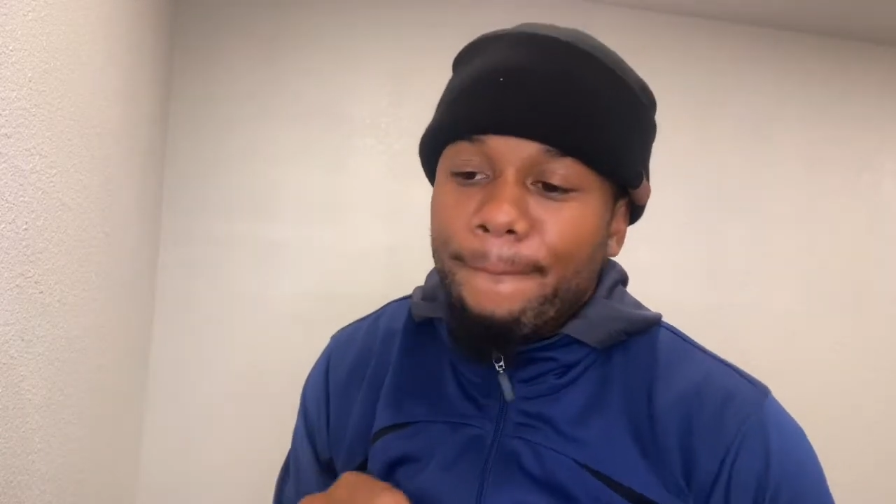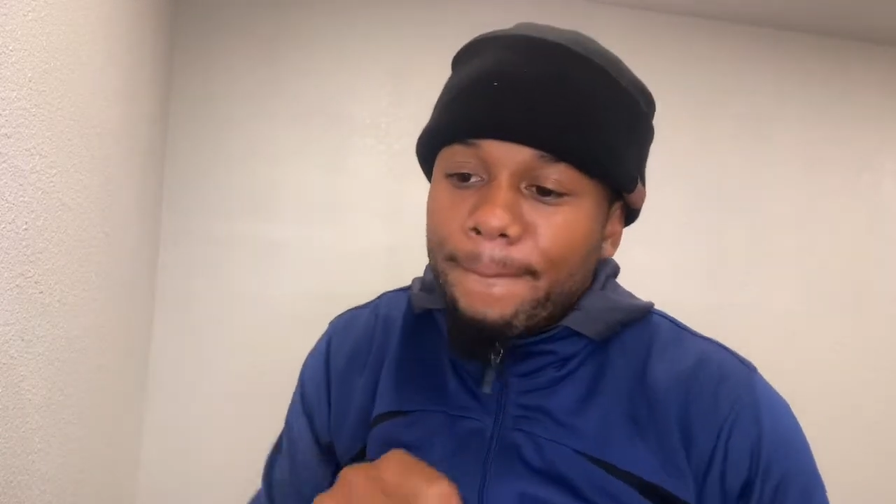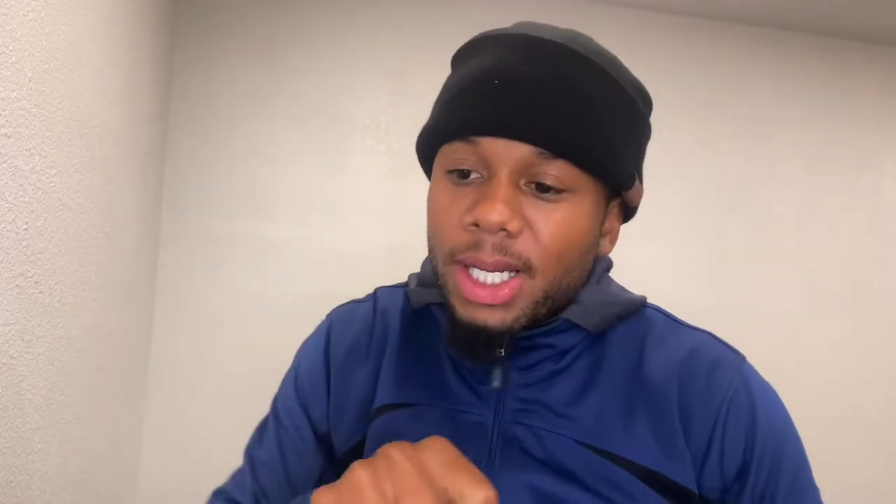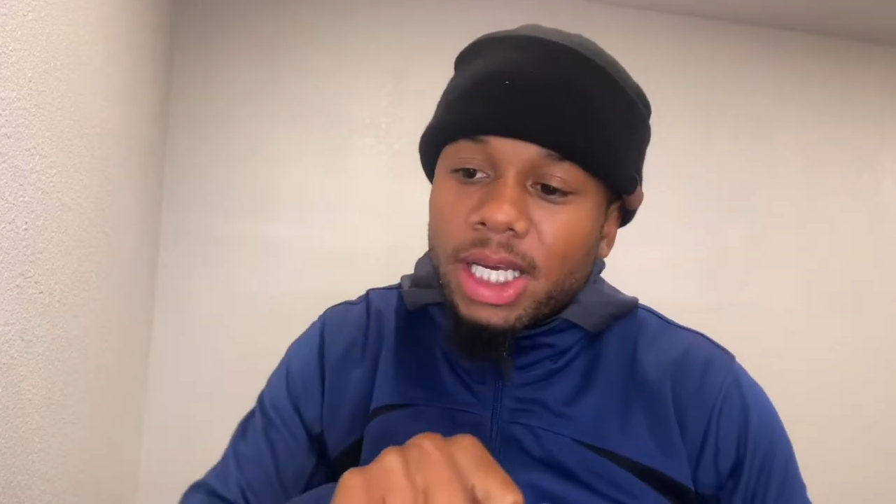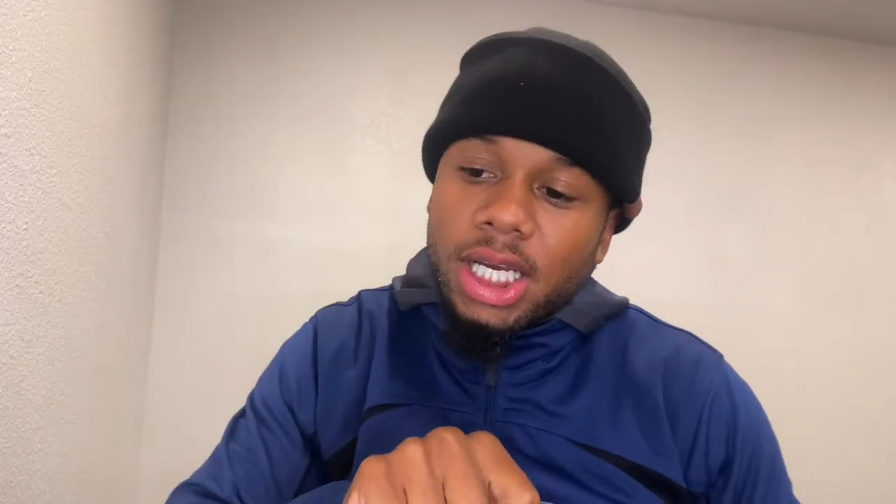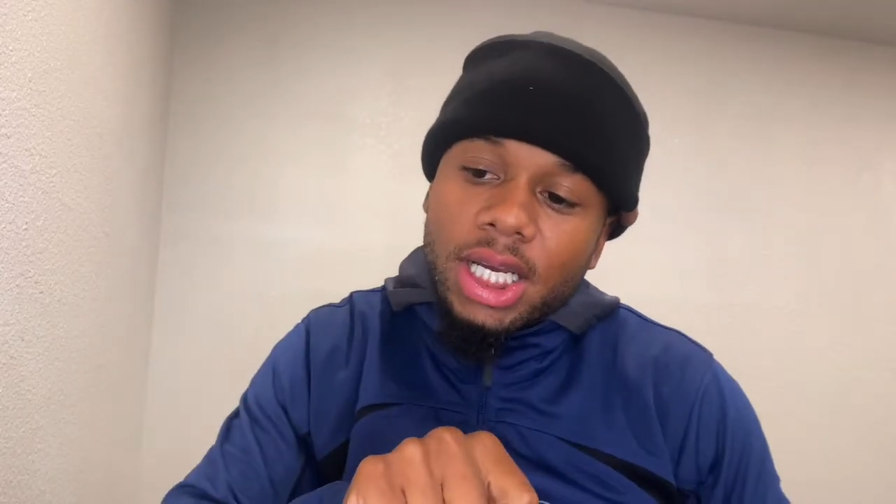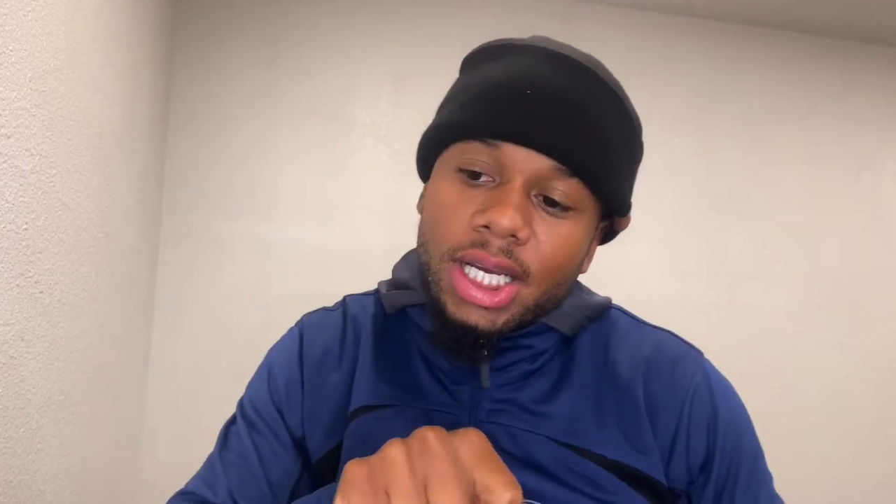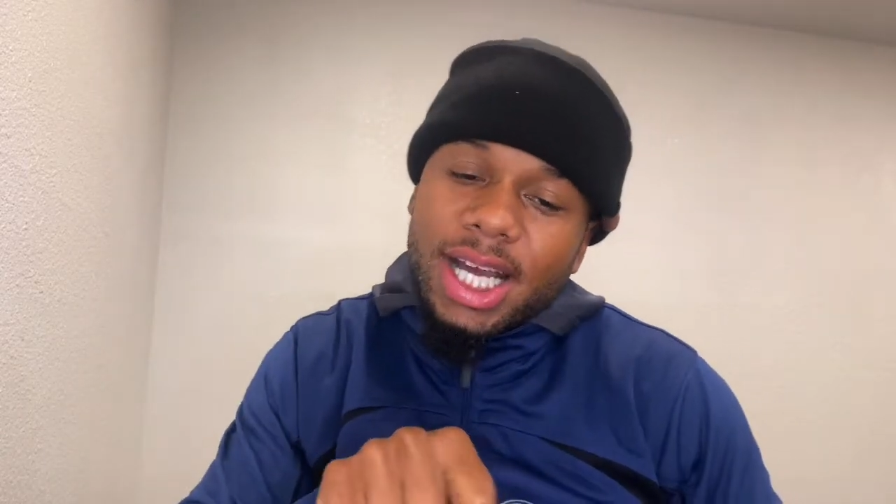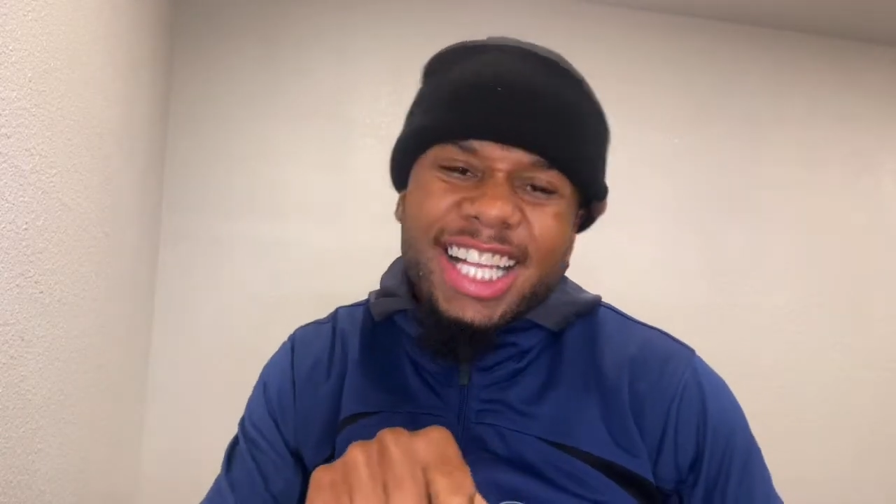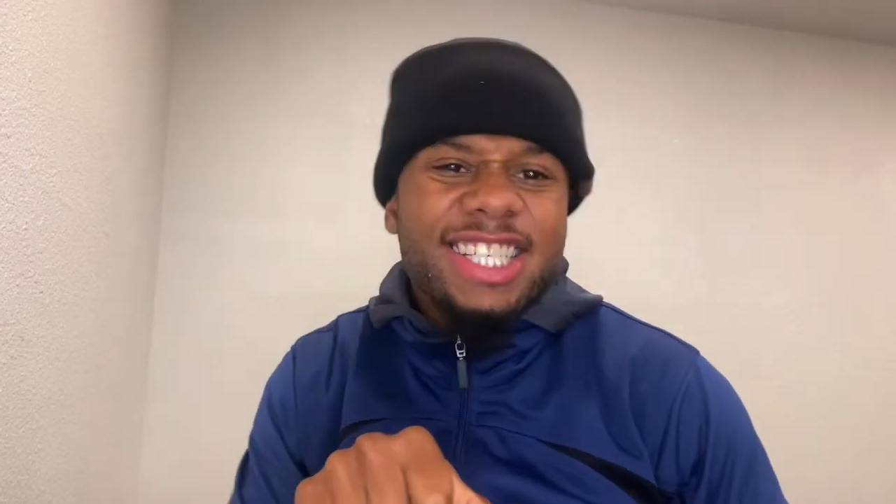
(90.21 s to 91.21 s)
But
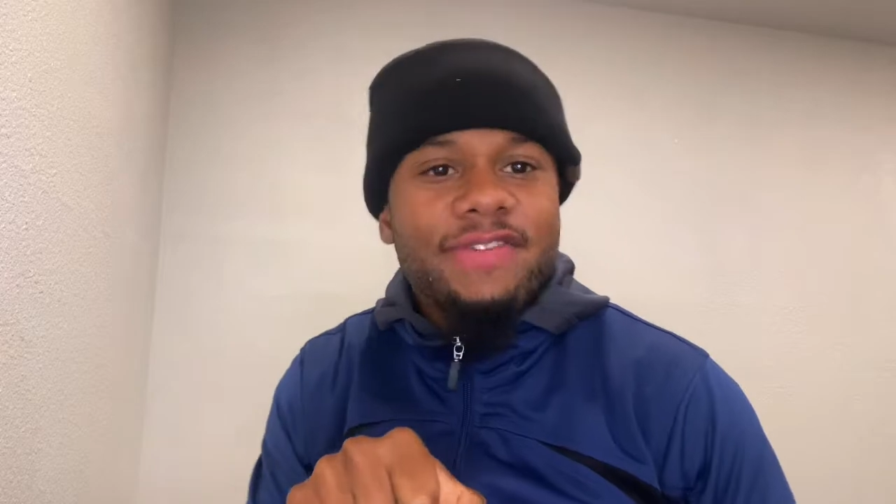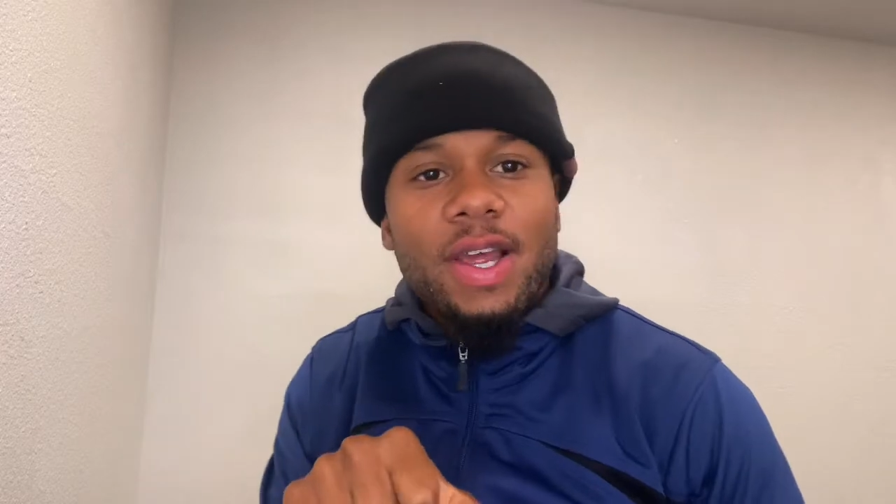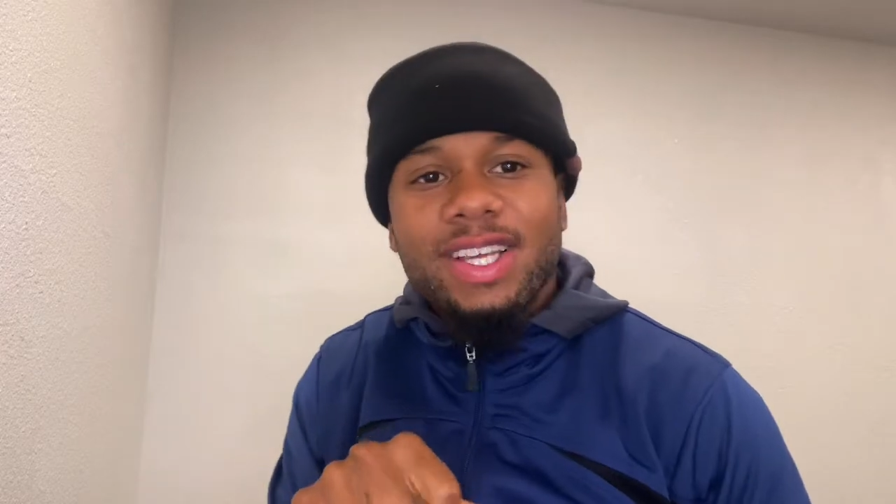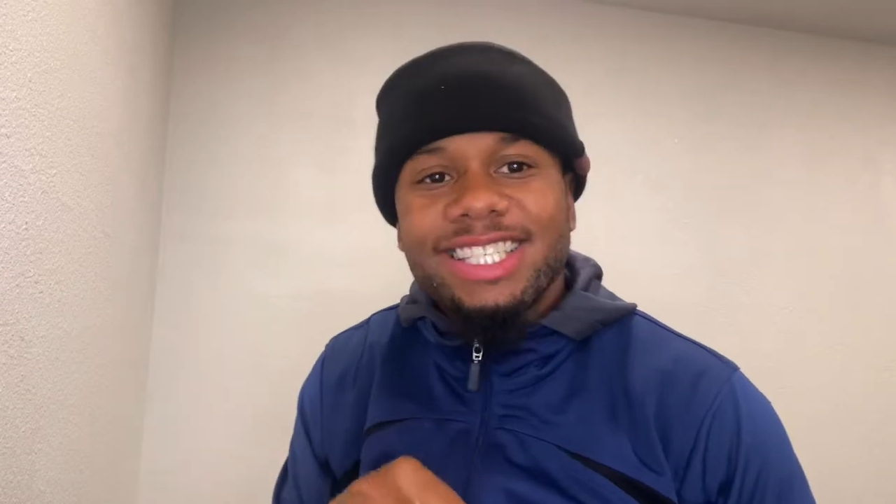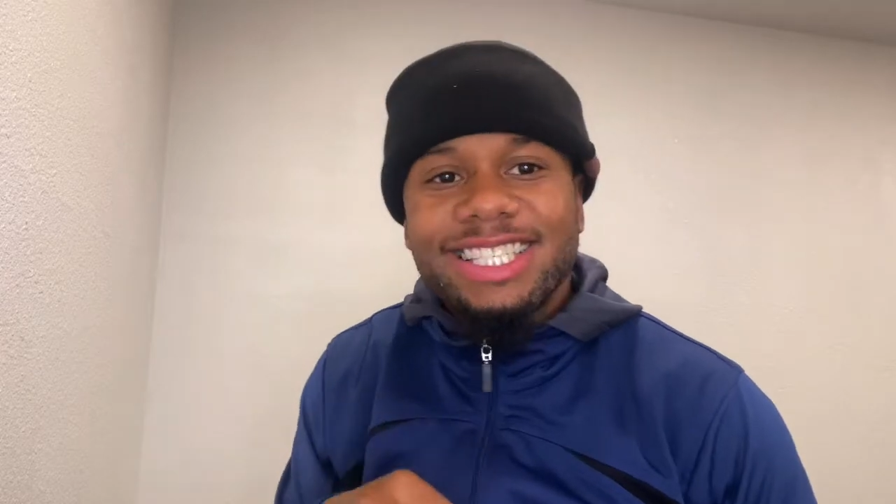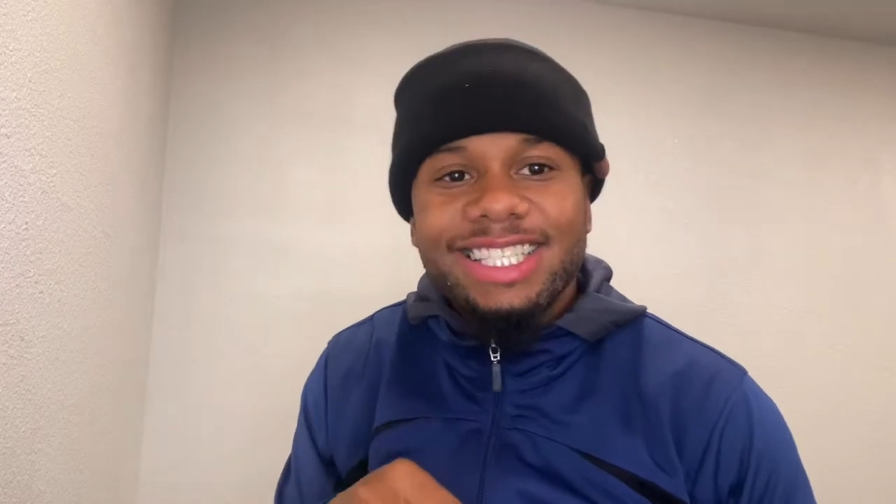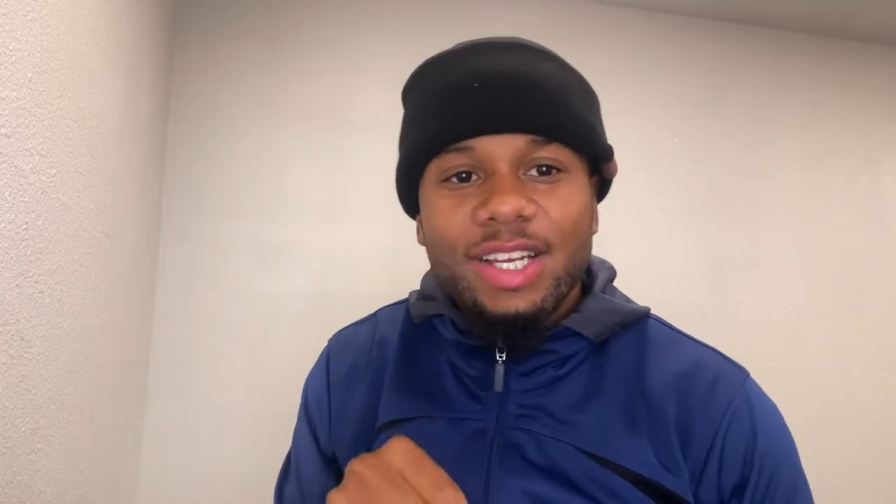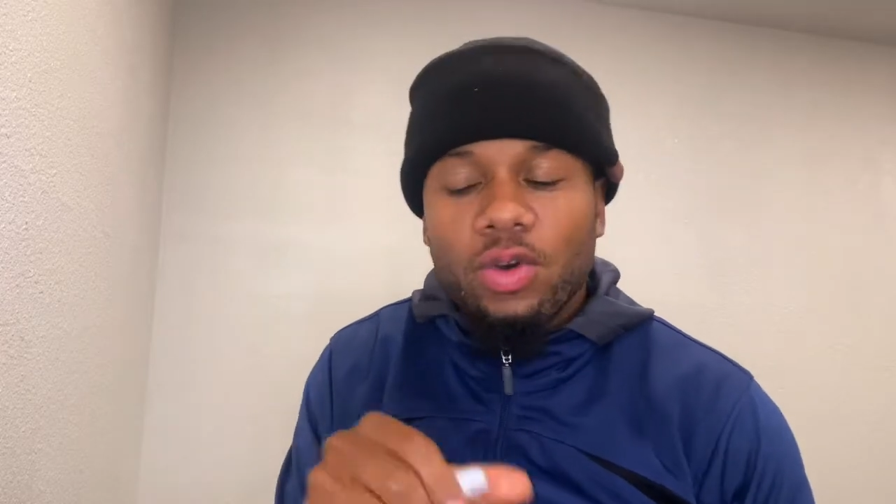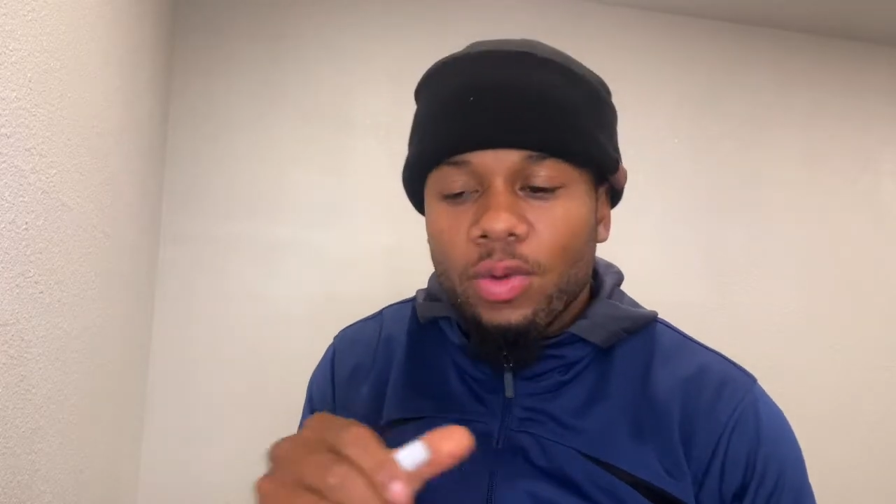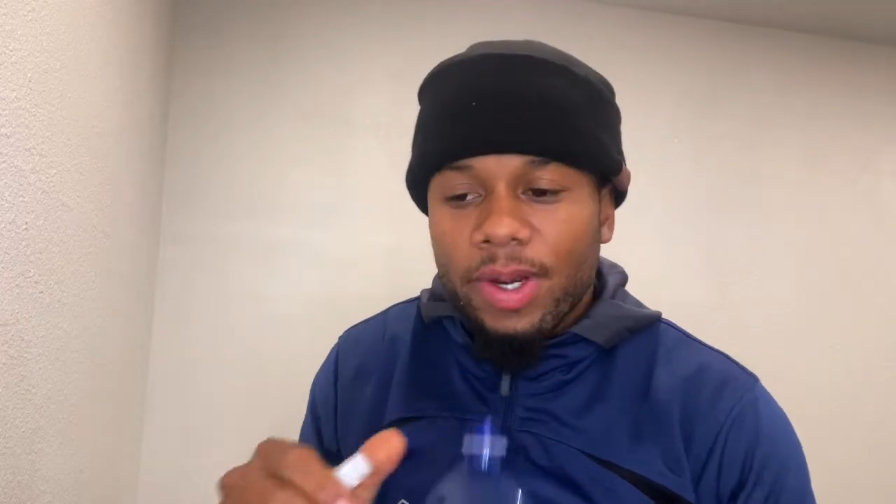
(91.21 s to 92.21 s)
uh, I just found his
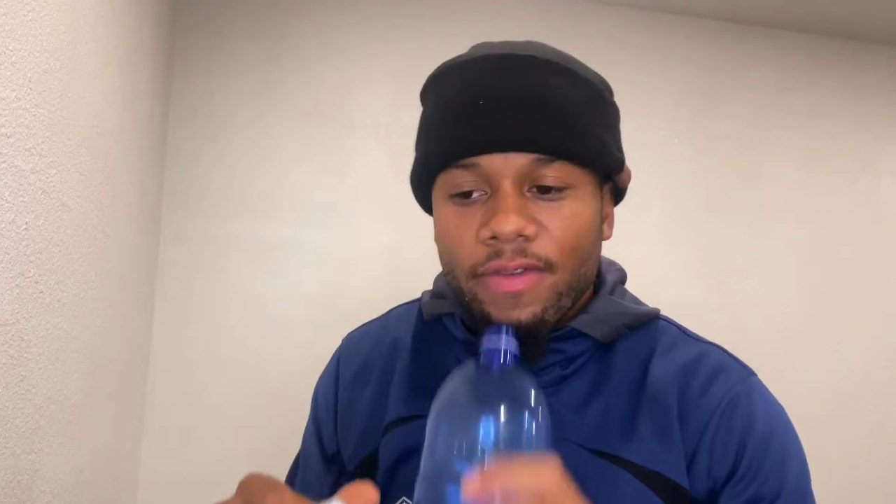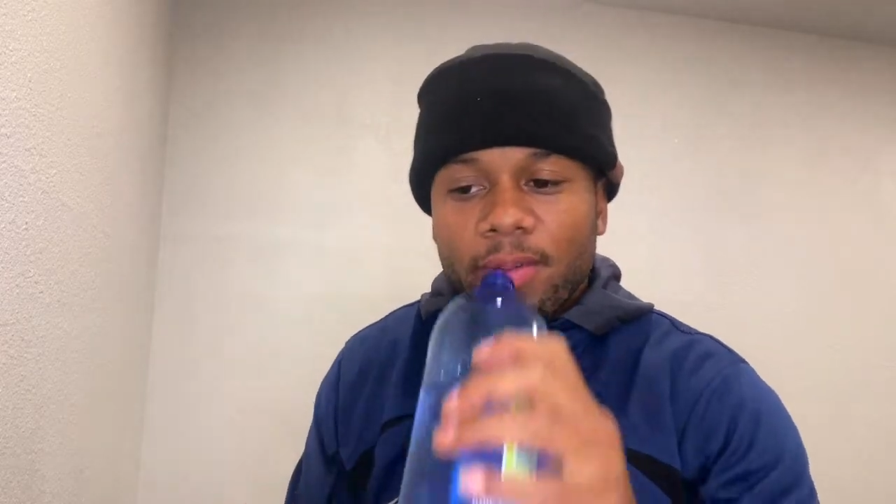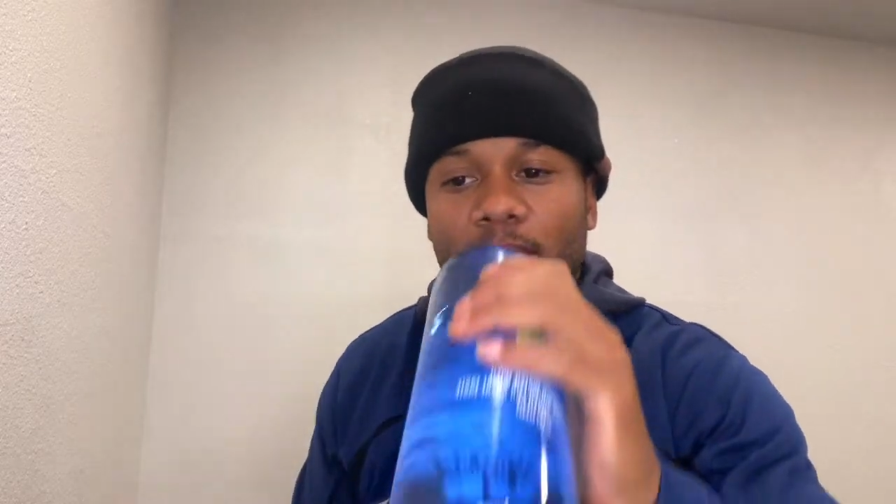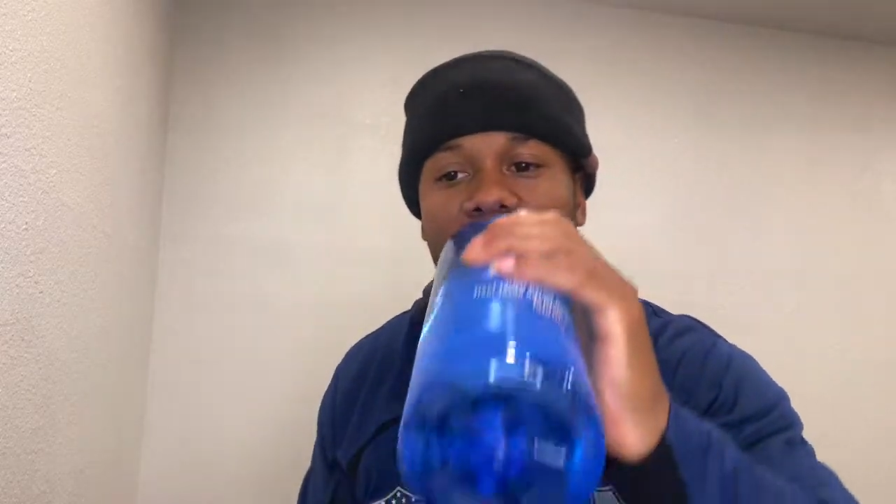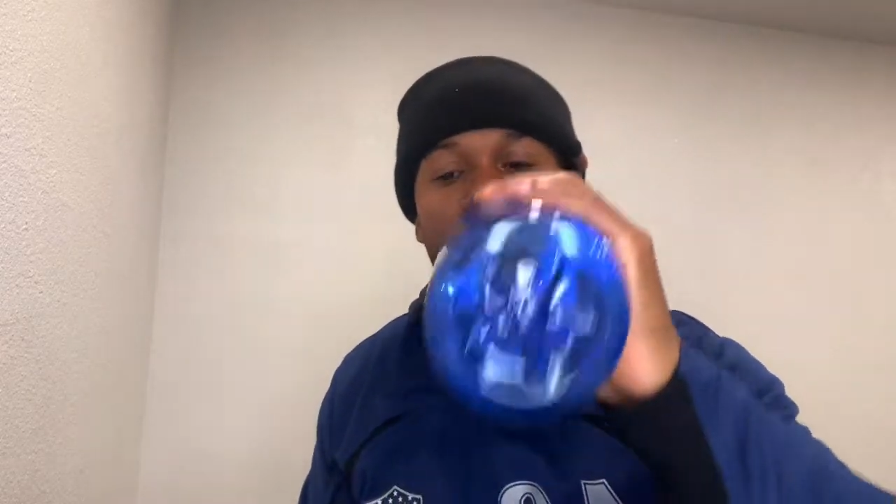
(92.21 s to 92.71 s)
channel or whatever. But